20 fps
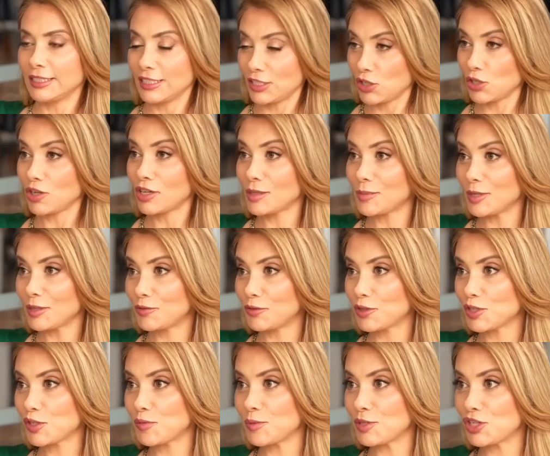let's talk about
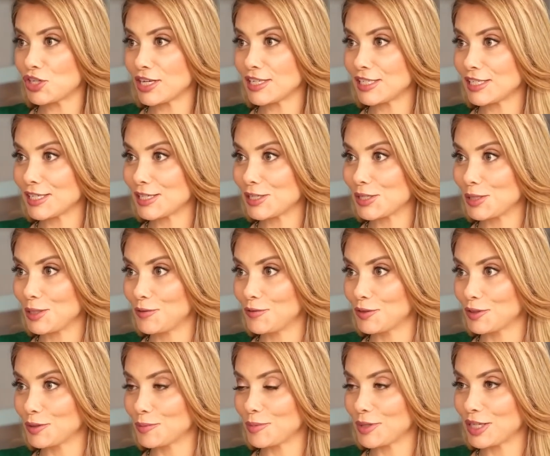First Majestic
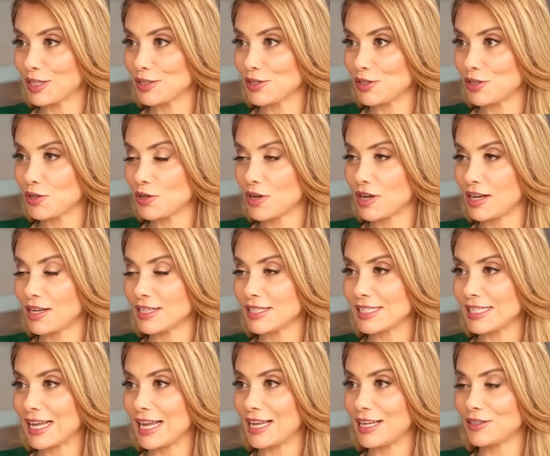Silver, because you
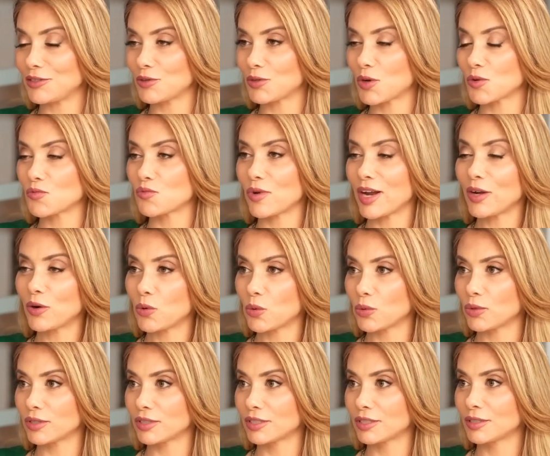guys had
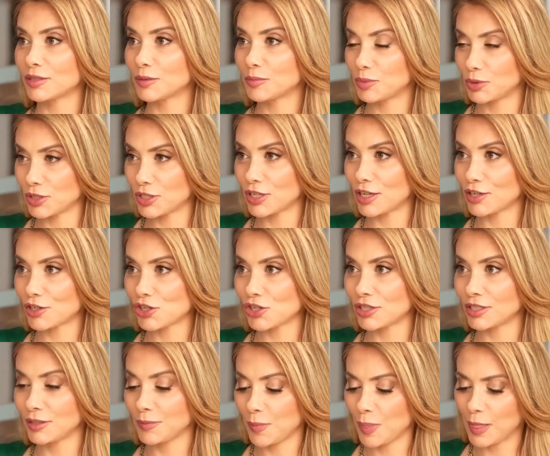record
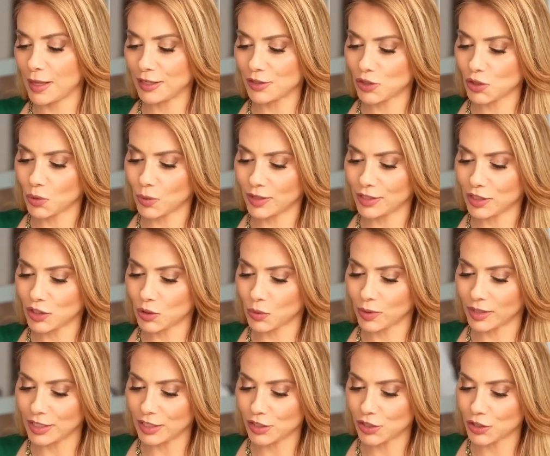production in
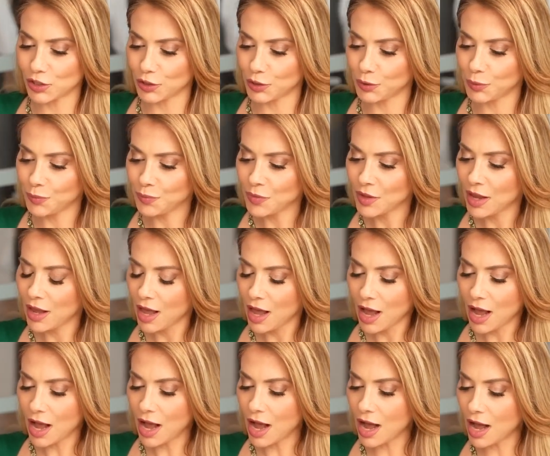2022.
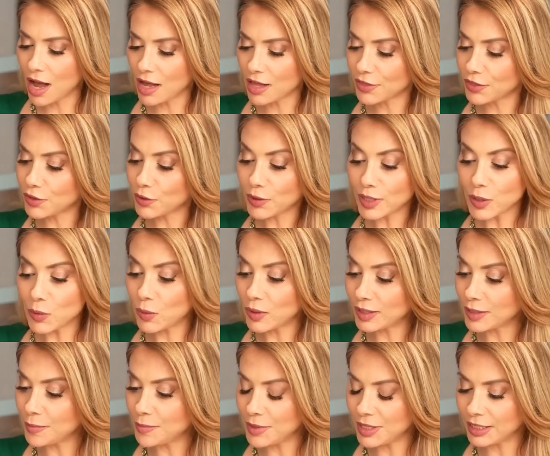
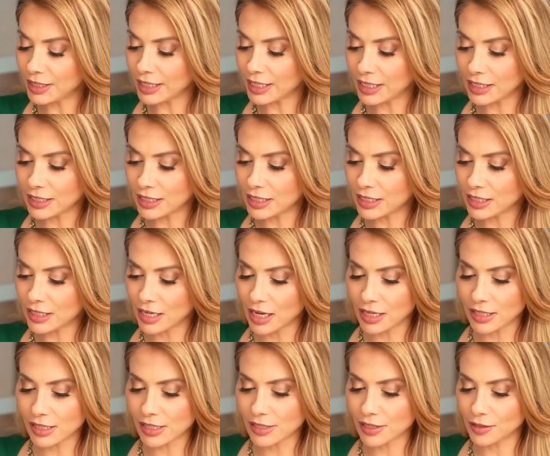31 million
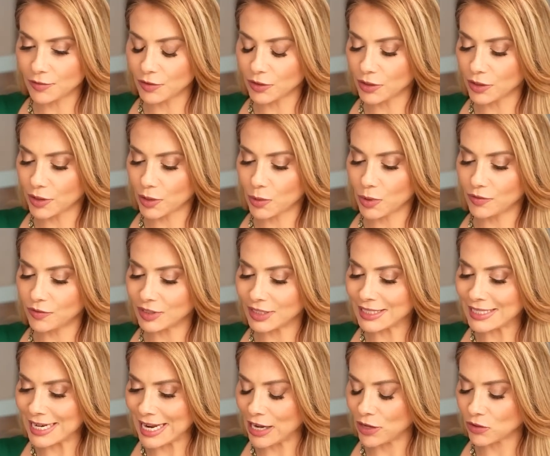silver
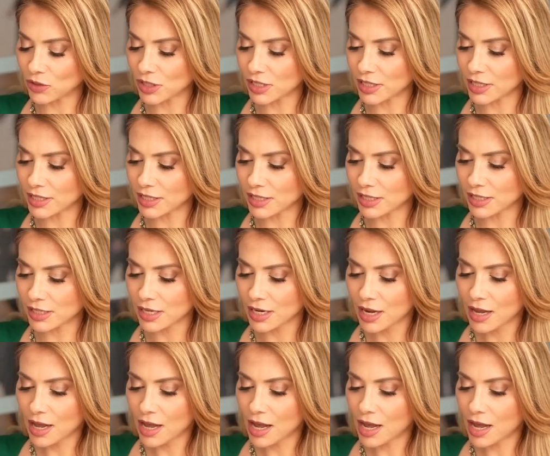equivalent ounces,